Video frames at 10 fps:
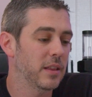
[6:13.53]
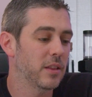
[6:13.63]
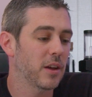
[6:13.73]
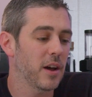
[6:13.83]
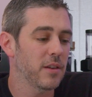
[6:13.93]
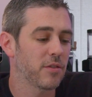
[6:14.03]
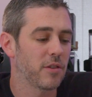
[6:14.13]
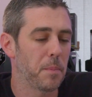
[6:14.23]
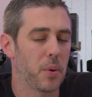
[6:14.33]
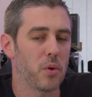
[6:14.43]
the kind of
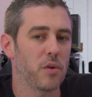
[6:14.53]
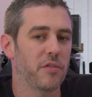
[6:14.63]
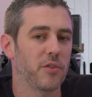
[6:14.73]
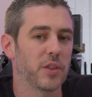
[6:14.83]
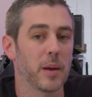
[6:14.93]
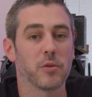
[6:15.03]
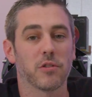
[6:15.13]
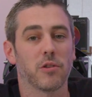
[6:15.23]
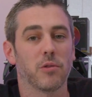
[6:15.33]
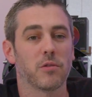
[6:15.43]
support for the
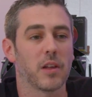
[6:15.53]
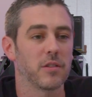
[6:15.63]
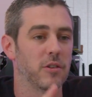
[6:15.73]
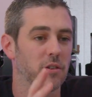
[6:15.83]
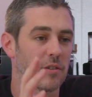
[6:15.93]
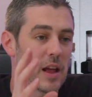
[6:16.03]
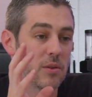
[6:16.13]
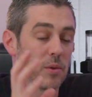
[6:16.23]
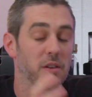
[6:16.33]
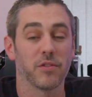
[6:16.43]
M.2s doesn't just
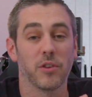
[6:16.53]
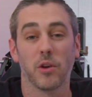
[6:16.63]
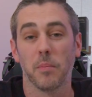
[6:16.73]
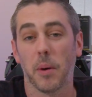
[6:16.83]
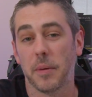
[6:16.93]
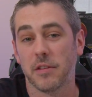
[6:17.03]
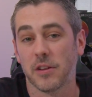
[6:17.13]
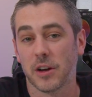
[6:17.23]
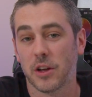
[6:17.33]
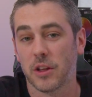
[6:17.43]
end with you can put
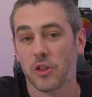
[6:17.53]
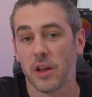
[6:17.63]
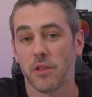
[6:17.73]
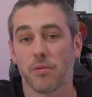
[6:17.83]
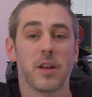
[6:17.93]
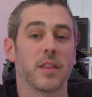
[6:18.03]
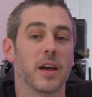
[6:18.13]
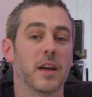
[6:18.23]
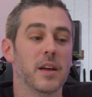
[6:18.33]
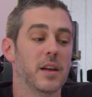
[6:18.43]
PCIe Gen 3 in
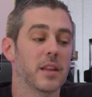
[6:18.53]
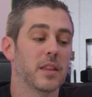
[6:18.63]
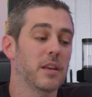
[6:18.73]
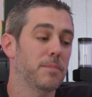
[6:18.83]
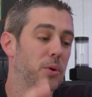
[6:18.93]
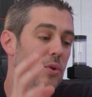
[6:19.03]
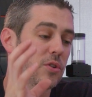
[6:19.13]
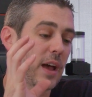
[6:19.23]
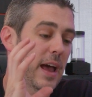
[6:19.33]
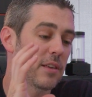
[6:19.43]
there. This
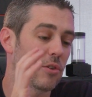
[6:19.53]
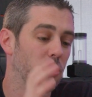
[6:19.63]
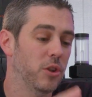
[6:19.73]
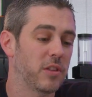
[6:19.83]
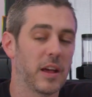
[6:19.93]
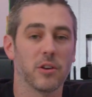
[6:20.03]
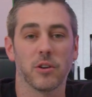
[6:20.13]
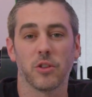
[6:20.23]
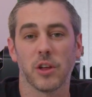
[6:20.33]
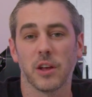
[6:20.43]
board has all the
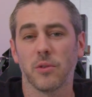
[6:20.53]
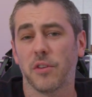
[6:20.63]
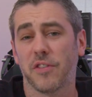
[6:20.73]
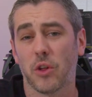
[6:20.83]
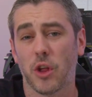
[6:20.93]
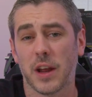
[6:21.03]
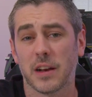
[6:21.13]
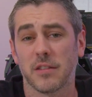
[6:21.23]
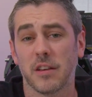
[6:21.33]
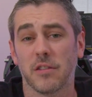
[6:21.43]
technology and all the
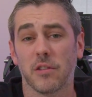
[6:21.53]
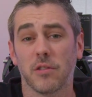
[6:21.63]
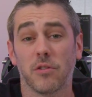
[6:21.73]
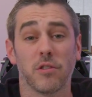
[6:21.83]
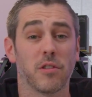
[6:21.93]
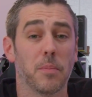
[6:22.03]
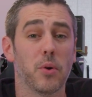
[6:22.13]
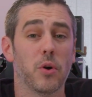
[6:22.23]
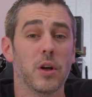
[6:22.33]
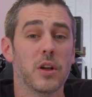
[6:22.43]
functionality to, to
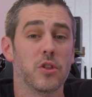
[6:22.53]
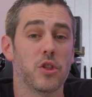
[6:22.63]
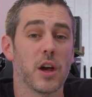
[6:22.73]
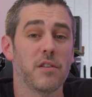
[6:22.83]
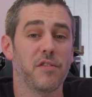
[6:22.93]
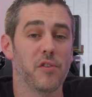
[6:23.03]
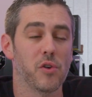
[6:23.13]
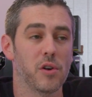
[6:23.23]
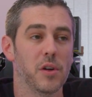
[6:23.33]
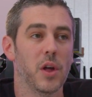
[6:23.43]
support Gen
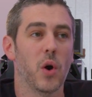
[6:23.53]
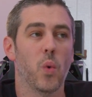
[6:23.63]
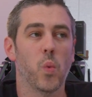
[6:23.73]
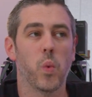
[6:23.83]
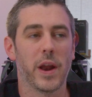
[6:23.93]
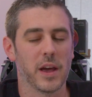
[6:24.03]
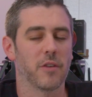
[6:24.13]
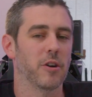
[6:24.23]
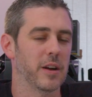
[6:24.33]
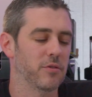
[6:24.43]
4 when it
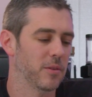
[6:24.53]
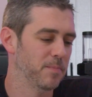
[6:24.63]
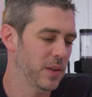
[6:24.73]
arrives.